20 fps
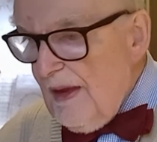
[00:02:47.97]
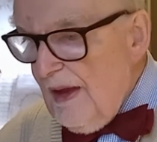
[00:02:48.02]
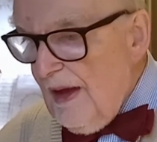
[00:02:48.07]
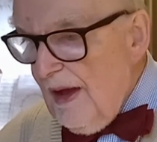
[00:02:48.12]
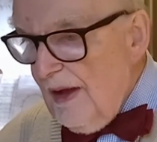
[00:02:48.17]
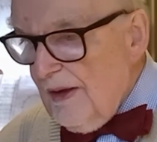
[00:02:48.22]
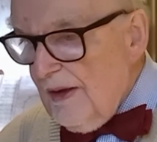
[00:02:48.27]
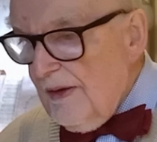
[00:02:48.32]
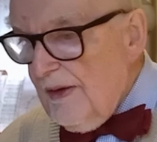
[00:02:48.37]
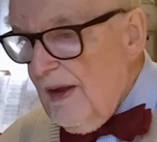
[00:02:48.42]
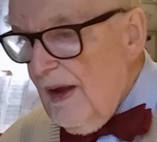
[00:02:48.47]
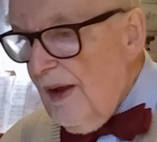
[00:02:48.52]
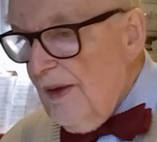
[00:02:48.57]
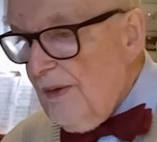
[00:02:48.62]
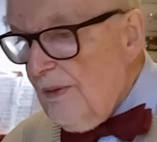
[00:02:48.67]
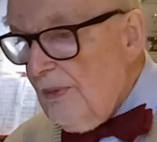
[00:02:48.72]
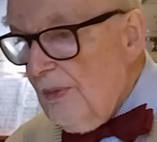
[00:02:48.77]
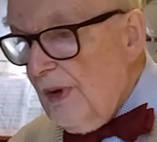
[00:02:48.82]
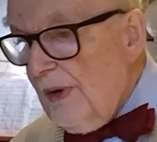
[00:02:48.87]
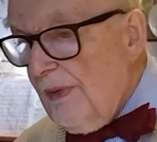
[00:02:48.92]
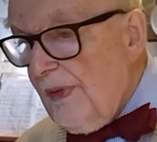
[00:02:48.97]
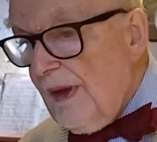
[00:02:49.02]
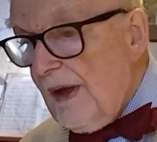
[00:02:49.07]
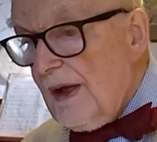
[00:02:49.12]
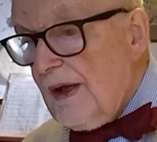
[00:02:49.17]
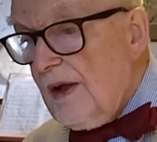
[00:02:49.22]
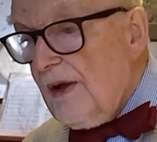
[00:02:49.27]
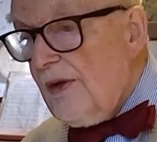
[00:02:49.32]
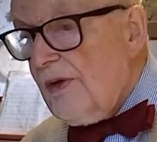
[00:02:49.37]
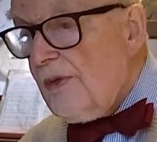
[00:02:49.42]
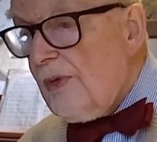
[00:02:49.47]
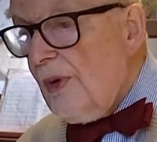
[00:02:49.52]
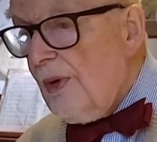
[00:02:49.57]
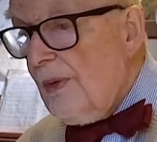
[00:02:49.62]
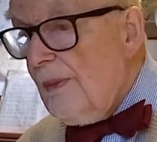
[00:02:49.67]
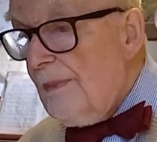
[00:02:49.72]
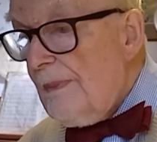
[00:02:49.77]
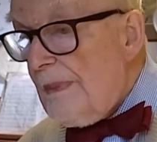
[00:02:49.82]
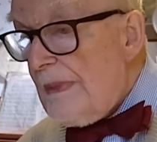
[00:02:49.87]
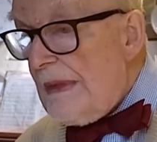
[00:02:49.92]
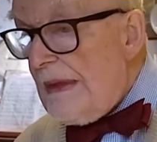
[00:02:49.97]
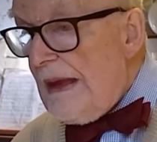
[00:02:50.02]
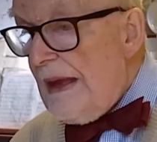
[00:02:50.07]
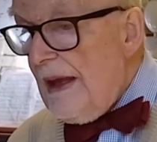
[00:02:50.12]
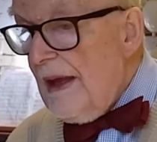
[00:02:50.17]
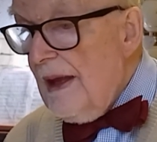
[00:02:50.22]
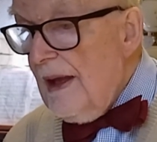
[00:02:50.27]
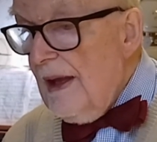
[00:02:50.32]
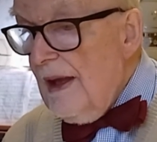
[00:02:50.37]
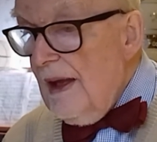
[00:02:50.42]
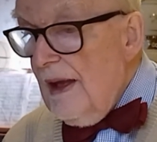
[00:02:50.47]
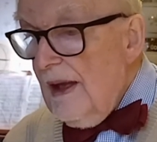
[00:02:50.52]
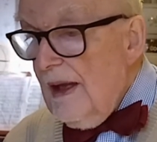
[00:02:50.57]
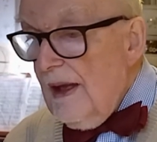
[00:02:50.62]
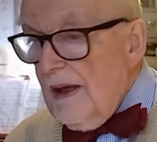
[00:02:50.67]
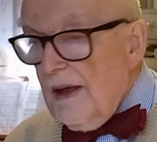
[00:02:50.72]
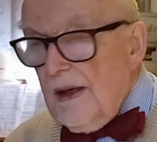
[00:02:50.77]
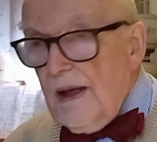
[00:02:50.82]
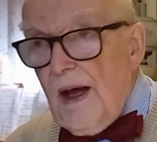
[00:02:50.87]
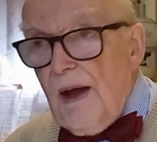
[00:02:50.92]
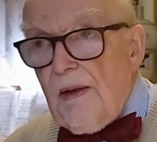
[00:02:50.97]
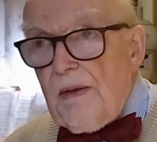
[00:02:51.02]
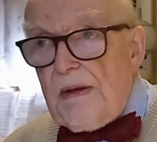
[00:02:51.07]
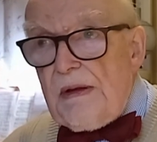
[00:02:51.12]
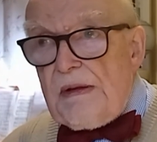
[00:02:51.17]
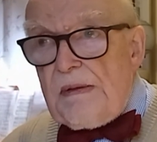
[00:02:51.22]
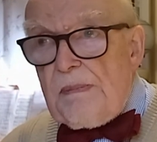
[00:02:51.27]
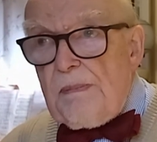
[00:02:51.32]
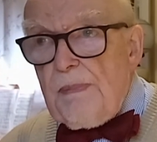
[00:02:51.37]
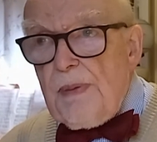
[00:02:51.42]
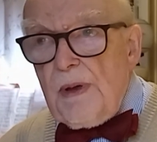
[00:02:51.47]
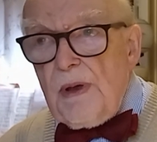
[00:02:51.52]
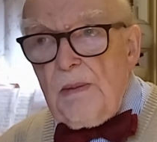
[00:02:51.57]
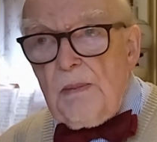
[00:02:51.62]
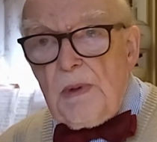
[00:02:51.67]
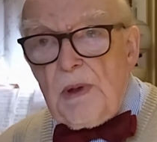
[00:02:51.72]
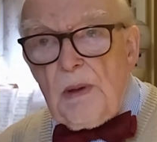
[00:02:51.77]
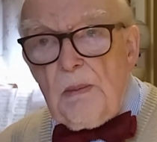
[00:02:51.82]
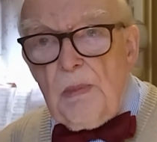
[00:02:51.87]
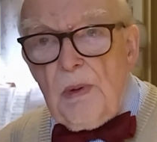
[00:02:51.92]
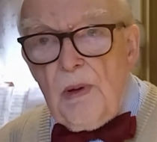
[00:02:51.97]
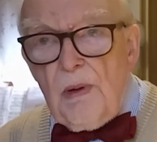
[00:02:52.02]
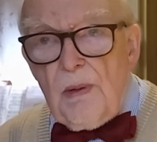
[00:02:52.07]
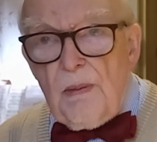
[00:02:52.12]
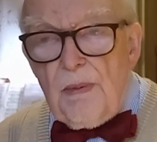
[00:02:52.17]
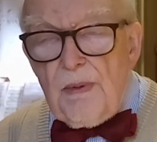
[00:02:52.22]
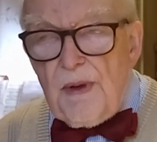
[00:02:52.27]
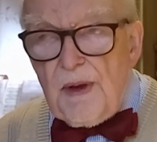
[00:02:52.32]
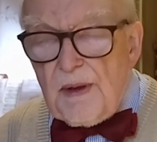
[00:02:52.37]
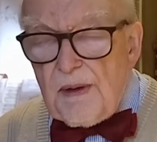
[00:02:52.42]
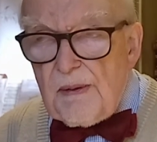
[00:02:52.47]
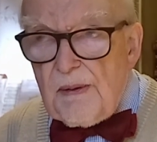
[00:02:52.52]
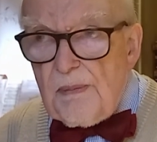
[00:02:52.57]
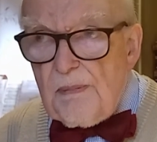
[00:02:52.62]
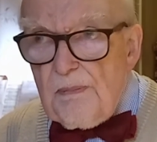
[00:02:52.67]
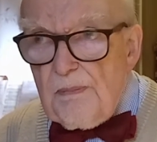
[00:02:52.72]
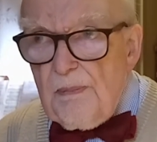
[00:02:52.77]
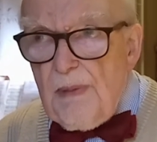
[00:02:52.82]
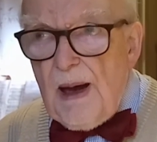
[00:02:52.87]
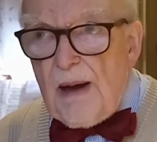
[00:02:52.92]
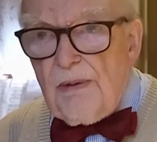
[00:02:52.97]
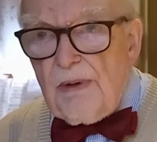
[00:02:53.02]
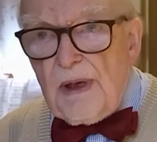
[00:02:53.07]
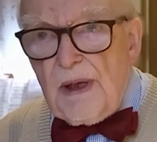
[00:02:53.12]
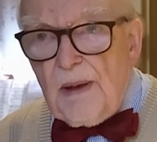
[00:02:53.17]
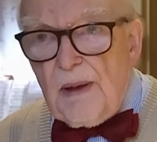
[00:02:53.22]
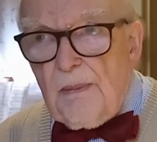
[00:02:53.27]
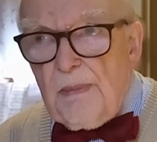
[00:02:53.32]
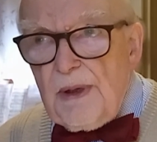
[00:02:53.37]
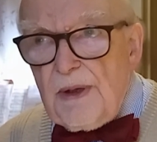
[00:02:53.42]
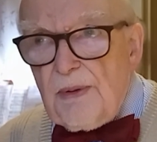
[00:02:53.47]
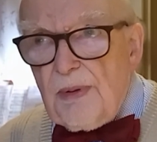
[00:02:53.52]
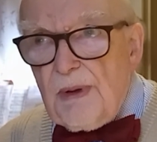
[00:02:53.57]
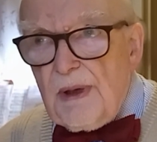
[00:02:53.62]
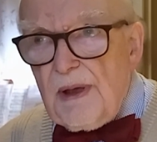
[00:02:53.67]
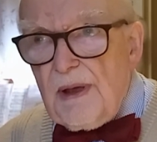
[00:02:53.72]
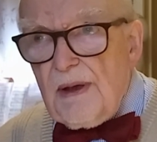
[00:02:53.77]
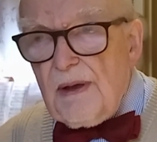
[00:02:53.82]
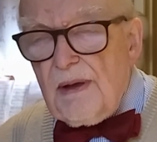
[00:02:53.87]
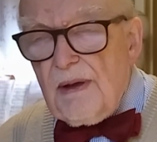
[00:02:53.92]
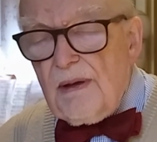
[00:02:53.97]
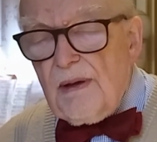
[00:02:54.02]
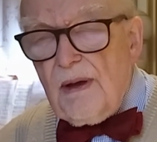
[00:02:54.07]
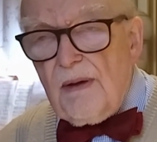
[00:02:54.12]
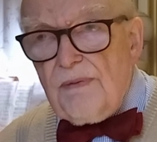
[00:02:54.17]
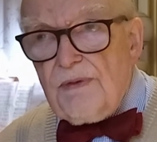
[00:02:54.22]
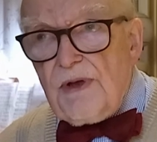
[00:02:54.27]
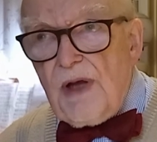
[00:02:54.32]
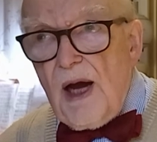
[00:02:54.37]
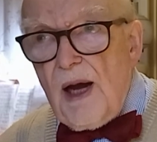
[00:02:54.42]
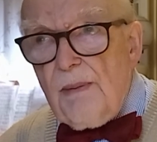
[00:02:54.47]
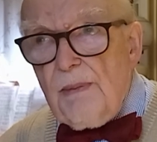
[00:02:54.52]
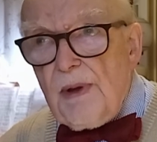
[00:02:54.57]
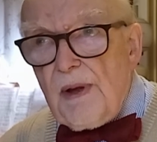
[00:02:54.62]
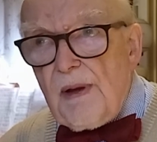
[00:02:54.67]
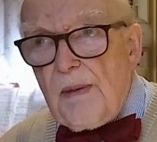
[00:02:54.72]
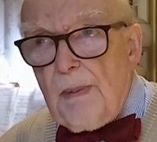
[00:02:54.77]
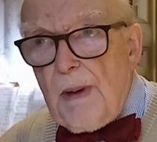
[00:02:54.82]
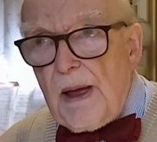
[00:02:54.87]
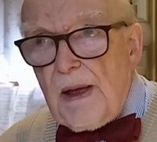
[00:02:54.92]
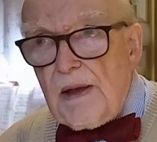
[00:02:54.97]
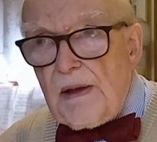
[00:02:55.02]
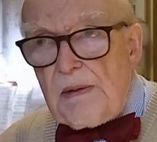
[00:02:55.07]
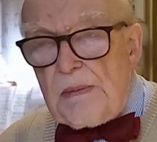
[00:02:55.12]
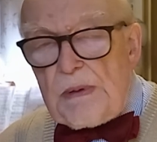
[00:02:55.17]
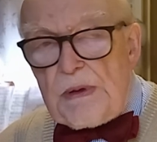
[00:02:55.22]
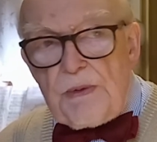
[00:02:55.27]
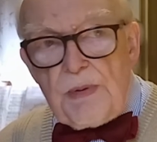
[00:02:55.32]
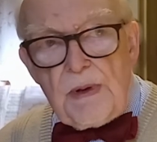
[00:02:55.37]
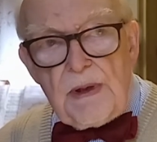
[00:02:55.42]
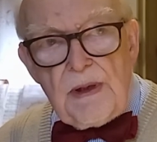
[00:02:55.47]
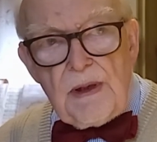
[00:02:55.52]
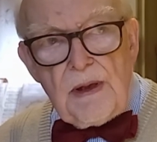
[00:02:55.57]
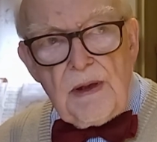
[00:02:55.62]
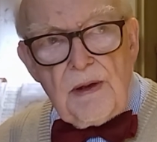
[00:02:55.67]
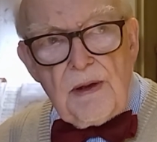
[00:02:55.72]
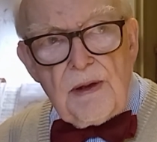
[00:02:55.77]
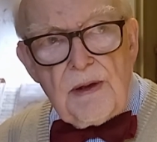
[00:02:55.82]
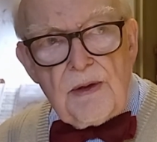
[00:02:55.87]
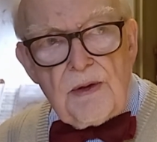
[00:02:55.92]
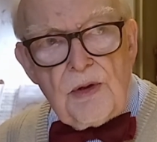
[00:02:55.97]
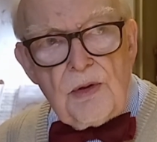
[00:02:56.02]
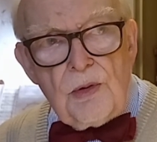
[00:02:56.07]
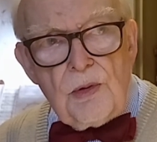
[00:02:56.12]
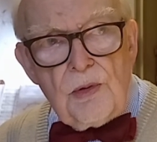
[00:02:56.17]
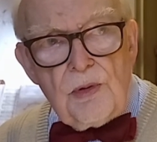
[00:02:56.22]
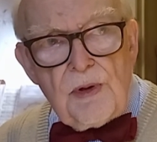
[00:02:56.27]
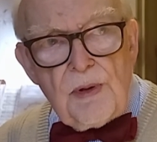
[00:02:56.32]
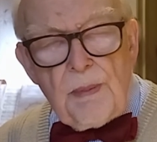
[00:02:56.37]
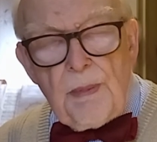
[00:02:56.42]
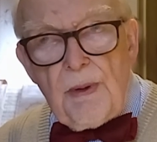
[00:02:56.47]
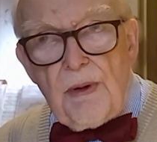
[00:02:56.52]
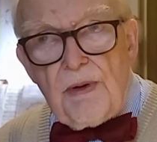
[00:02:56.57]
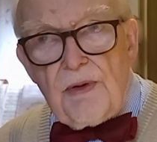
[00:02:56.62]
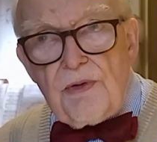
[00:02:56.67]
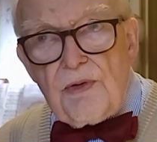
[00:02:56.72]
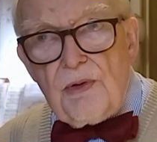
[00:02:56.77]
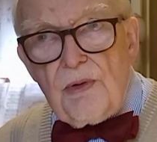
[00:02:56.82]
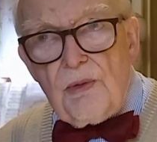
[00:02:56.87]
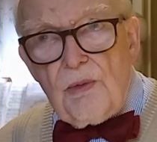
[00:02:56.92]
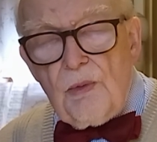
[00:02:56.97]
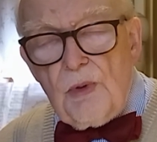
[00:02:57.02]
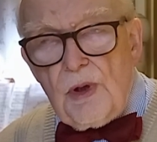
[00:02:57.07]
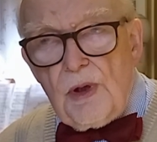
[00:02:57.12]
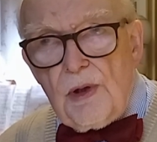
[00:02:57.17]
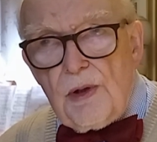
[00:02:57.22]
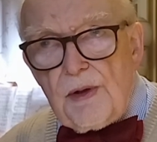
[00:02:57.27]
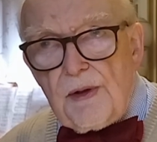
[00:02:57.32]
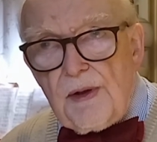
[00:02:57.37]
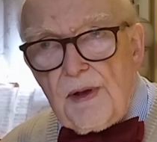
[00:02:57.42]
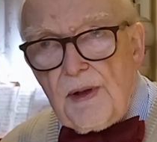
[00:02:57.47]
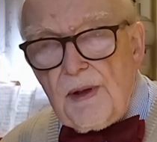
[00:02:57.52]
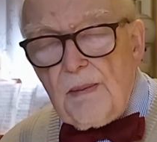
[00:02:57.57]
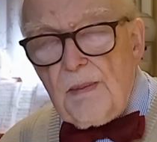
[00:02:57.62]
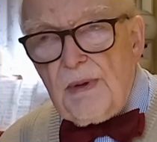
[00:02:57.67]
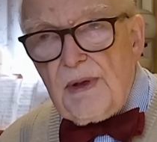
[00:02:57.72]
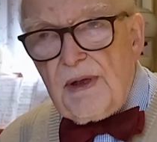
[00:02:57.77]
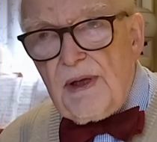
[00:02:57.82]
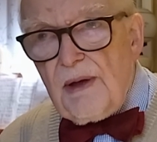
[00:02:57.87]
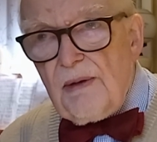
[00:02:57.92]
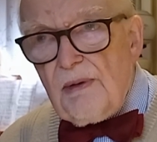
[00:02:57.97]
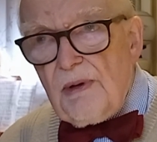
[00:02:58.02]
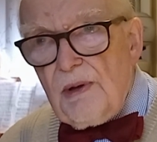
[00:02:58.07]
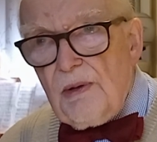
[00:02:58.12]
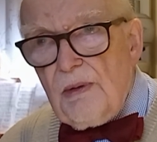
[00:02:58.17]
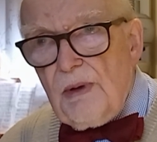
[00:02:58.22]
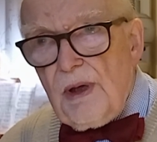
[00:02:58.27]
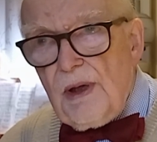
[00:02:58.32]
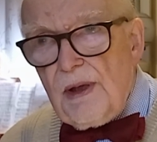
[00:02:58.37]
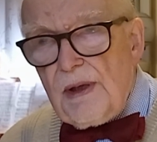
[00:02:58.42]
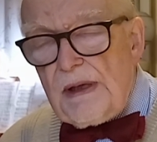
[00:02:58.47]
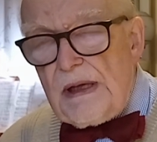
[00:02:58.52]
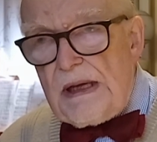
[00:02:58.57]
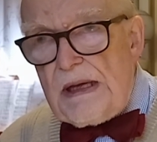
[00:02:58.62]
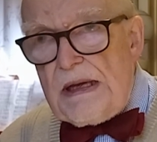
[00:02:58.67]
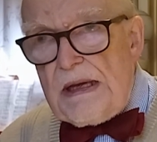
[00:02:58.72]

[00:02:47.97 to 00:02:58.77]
And that we think is true. Now, this permeable, this barrier between of time and space, between these two spiritual worlds and the material world,